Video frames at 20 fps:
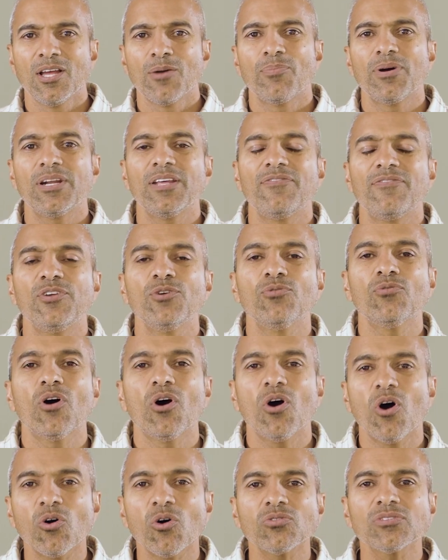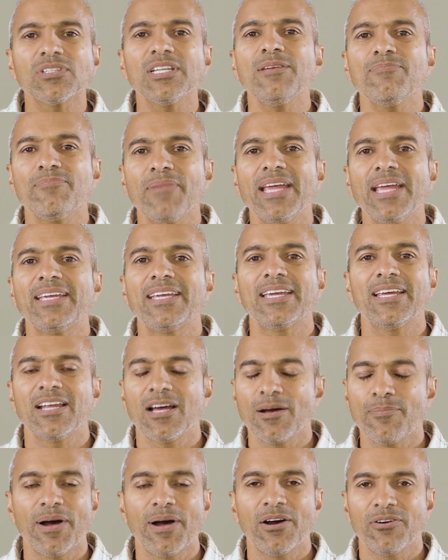But if you only make it
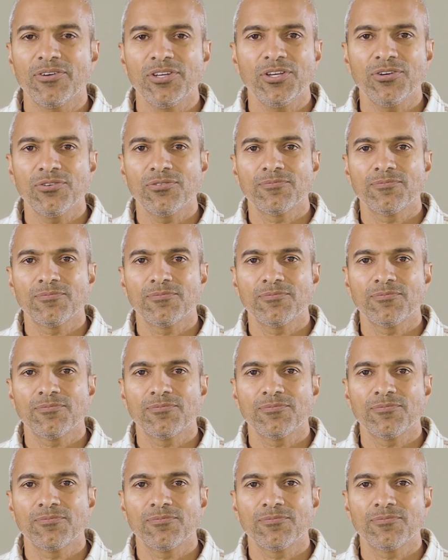about you,